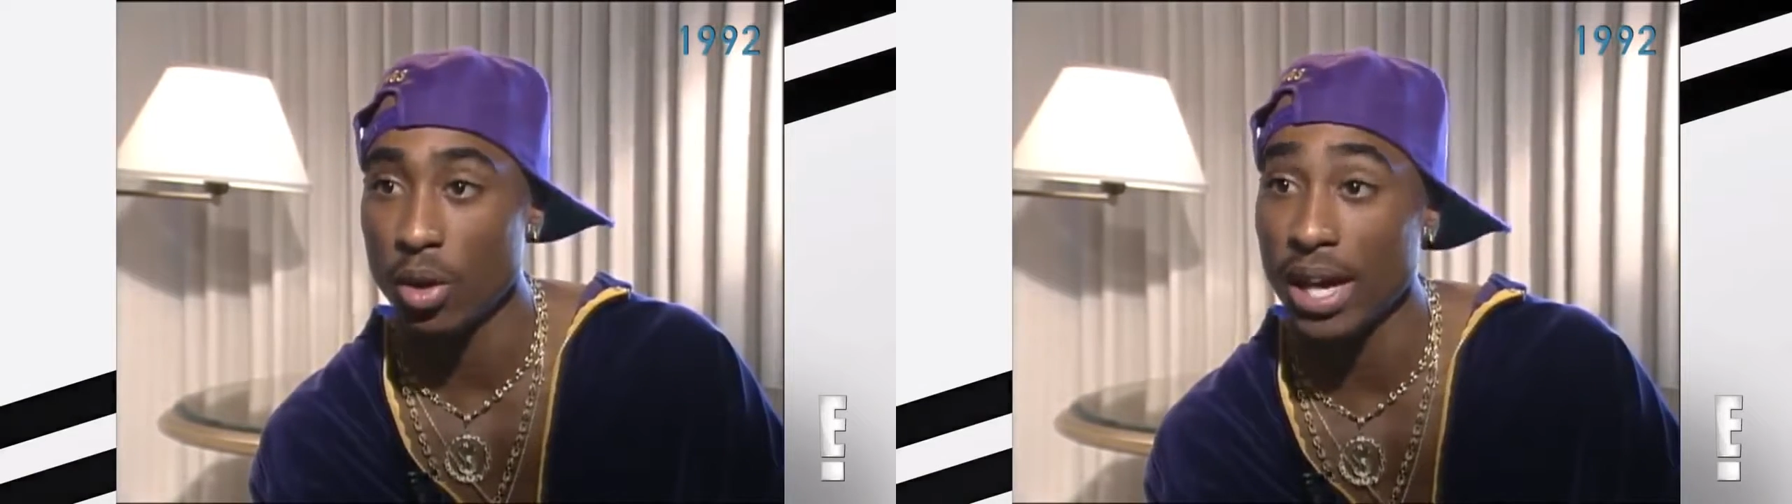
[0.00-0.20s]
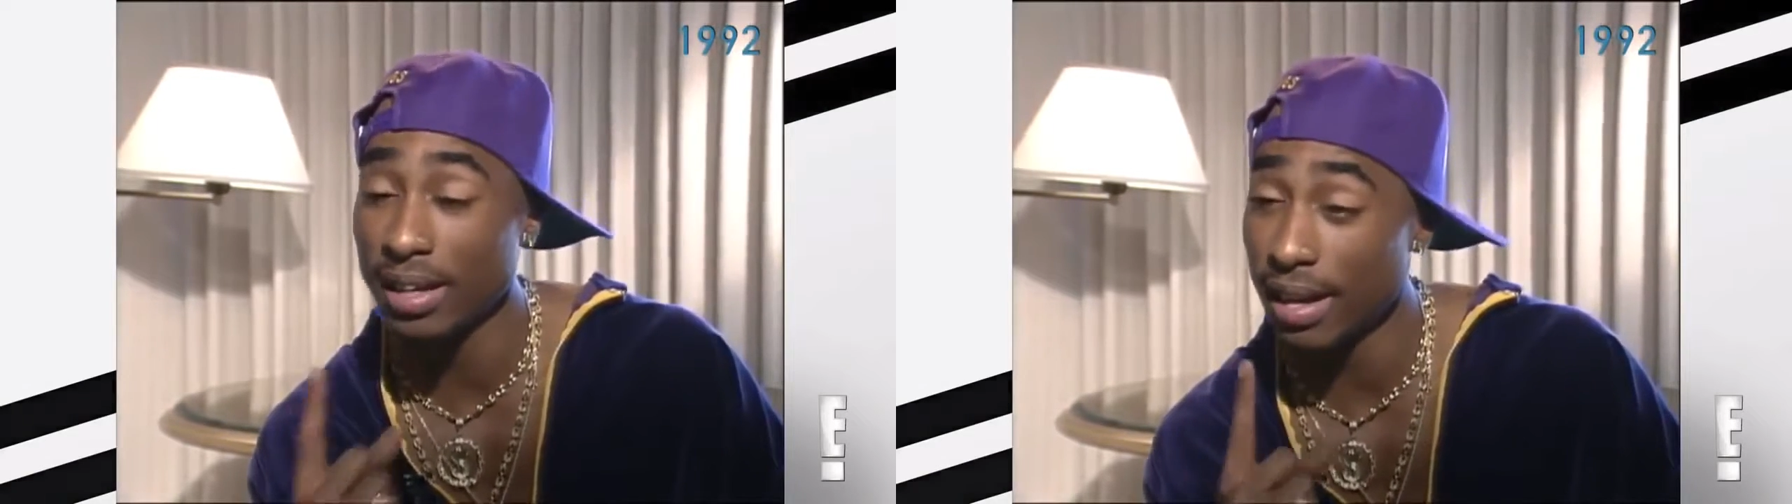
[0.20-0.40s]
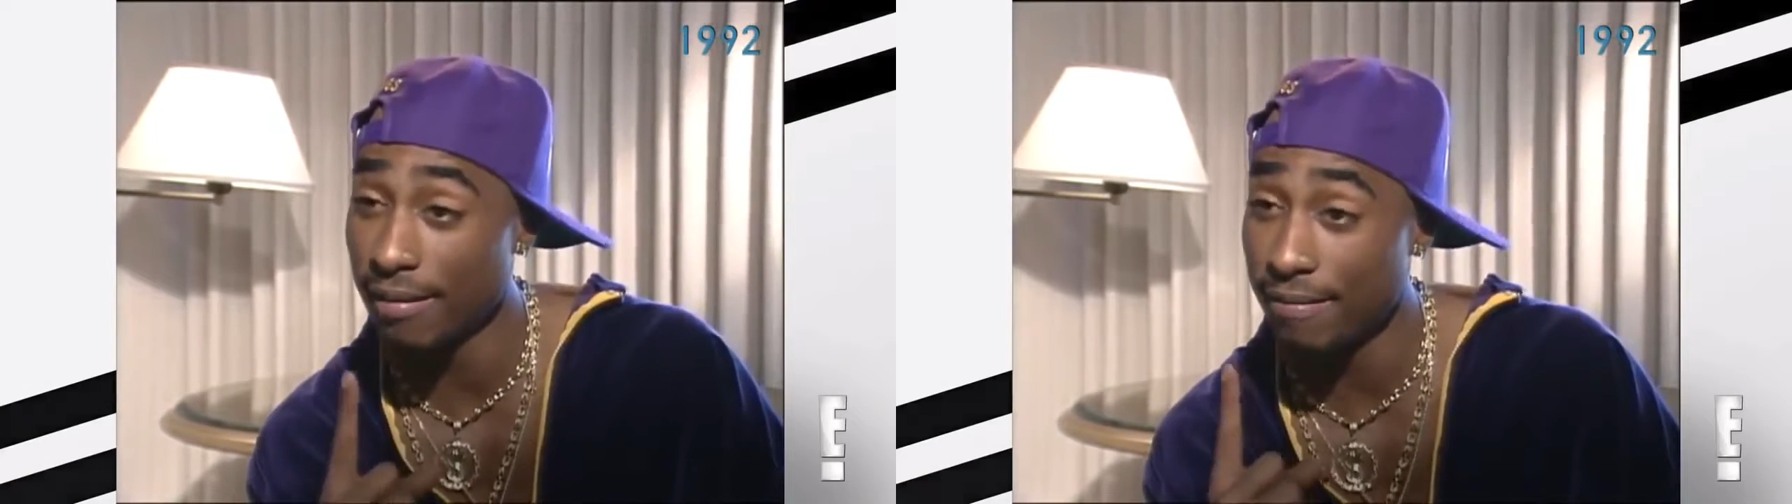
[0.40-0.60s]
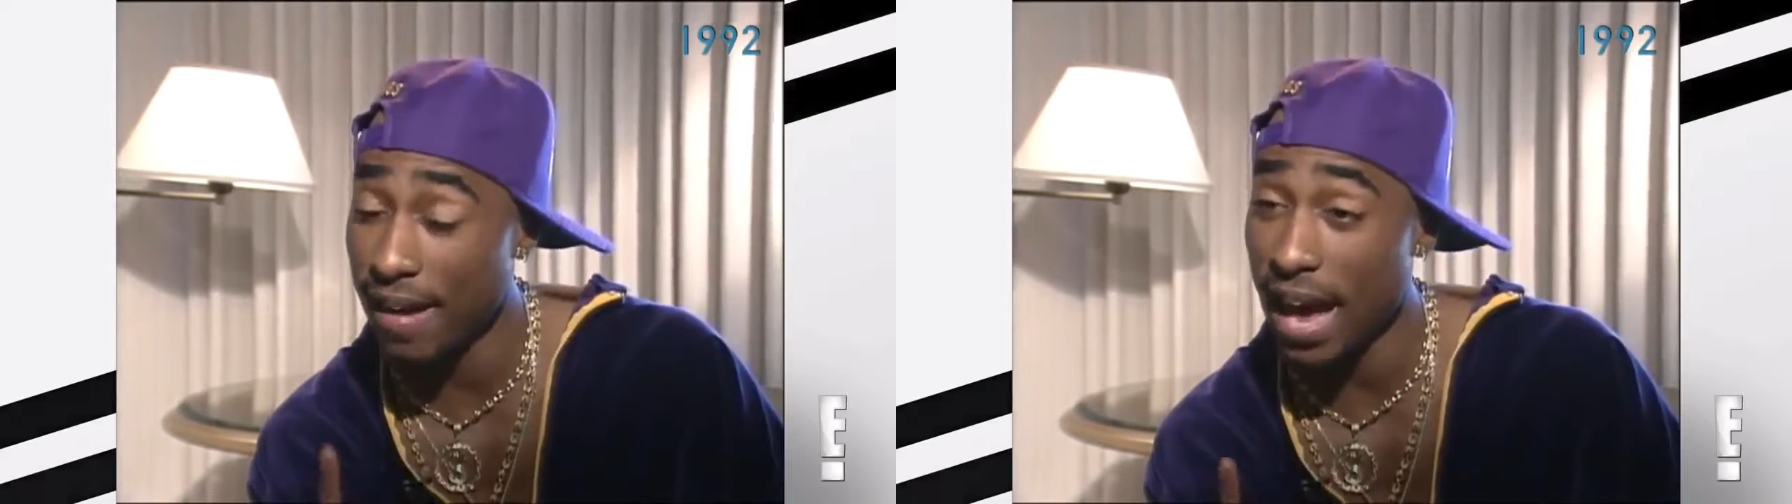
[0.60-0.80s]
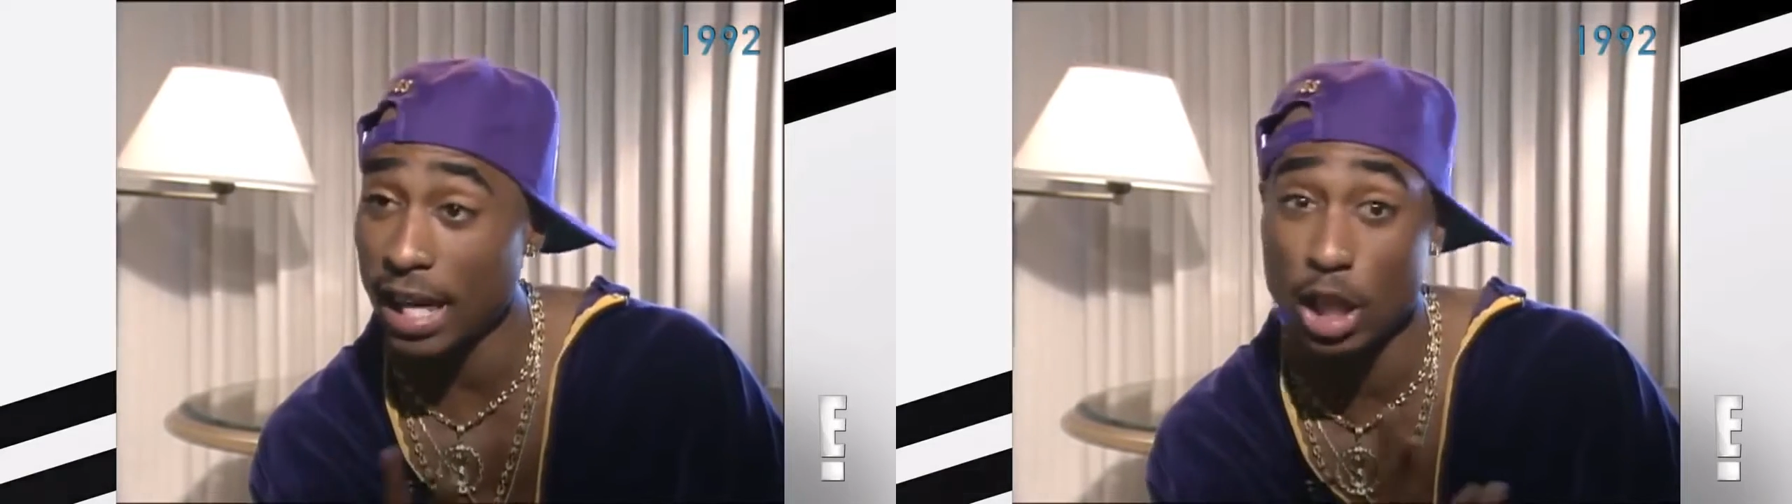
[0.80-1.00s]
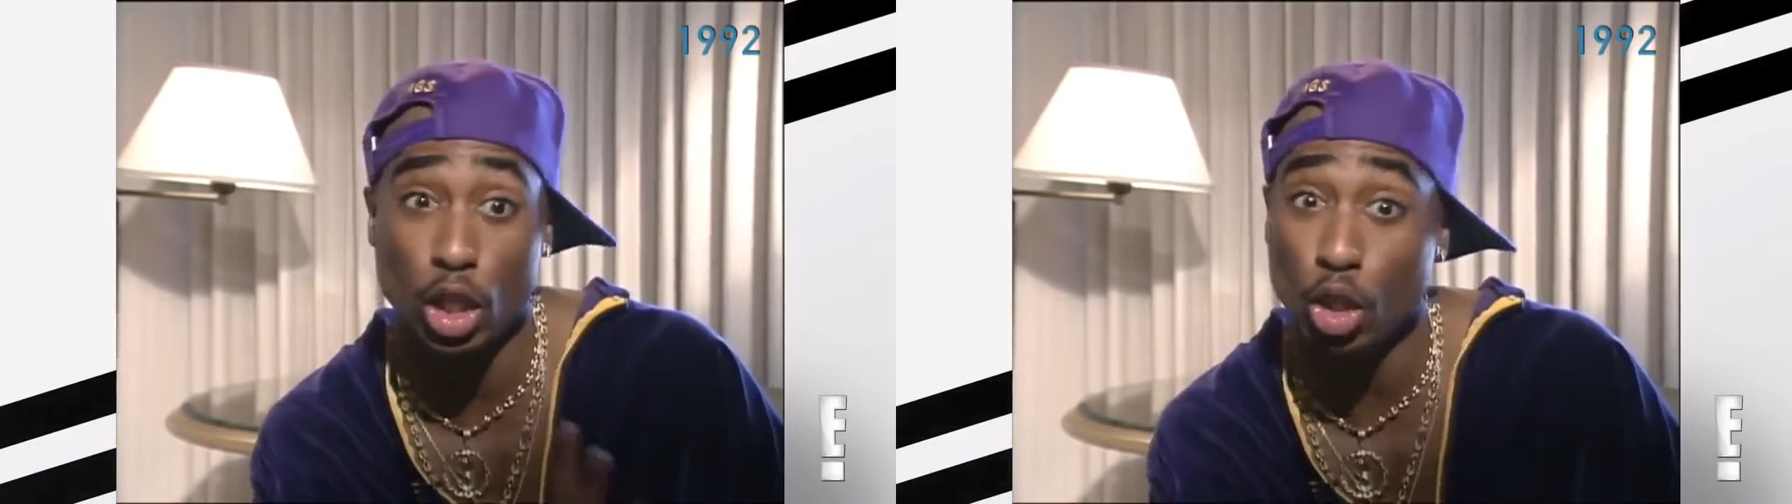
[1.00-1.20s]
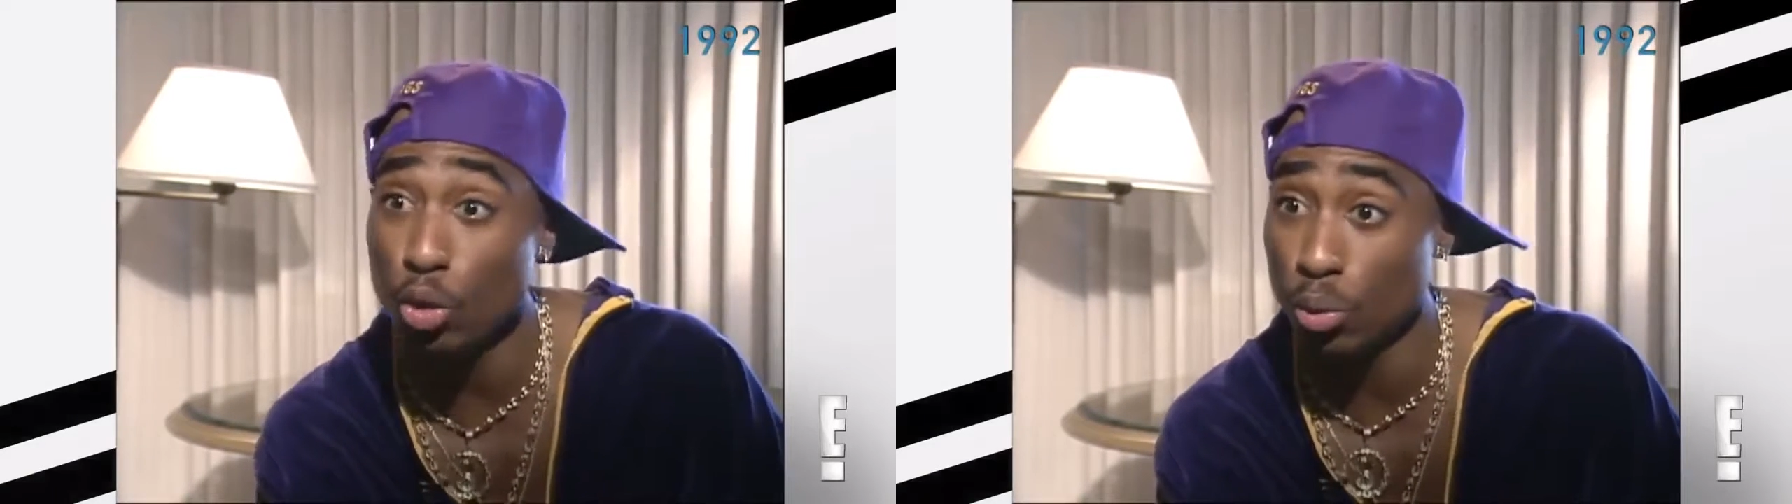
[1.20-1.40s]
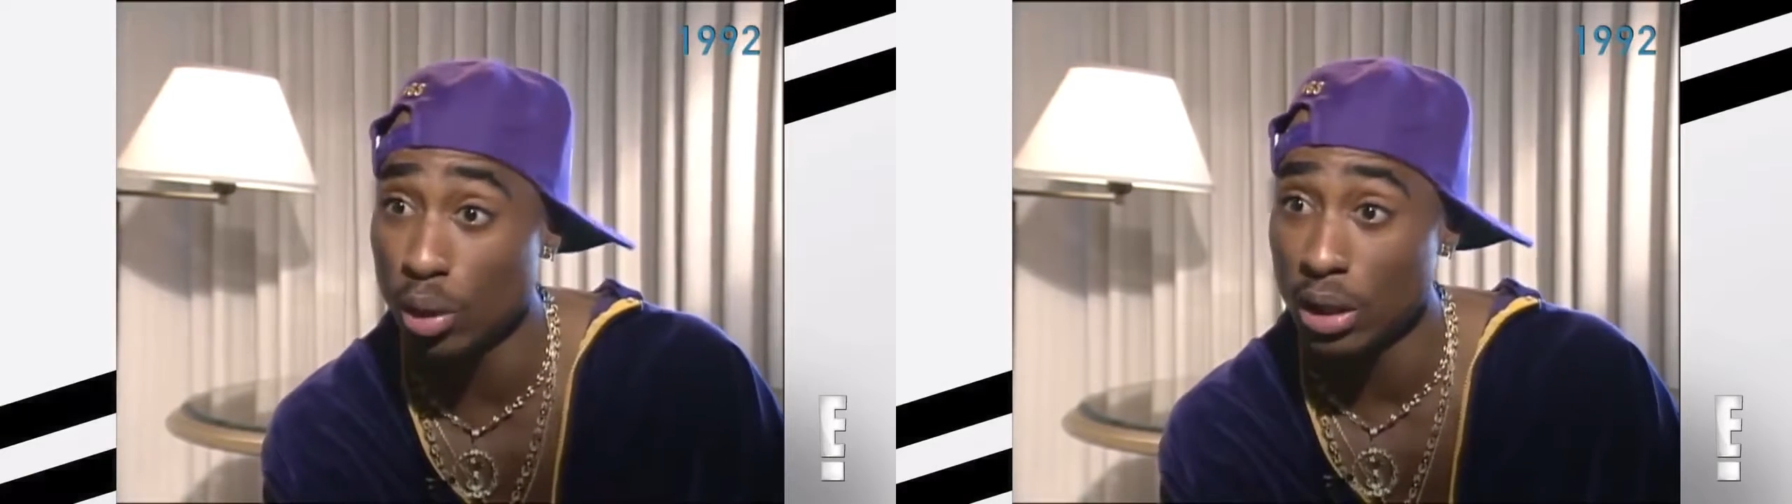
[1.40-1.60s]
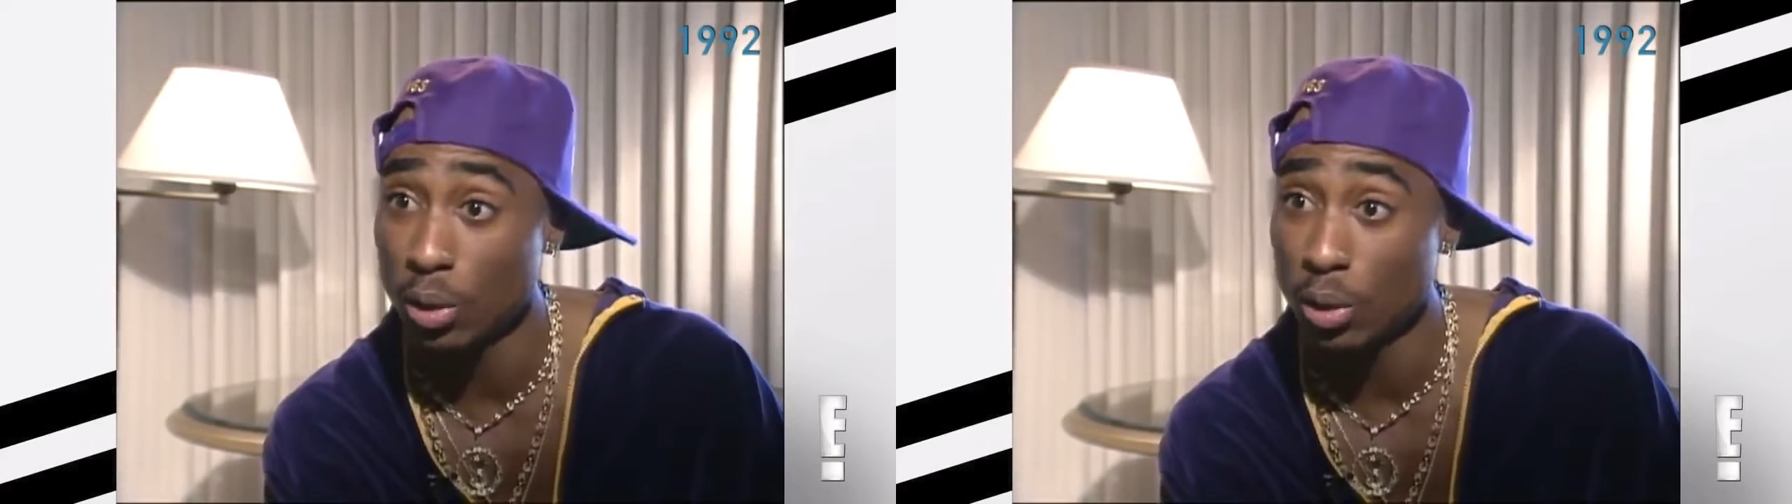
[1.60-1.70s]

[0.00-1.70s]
In fact, Q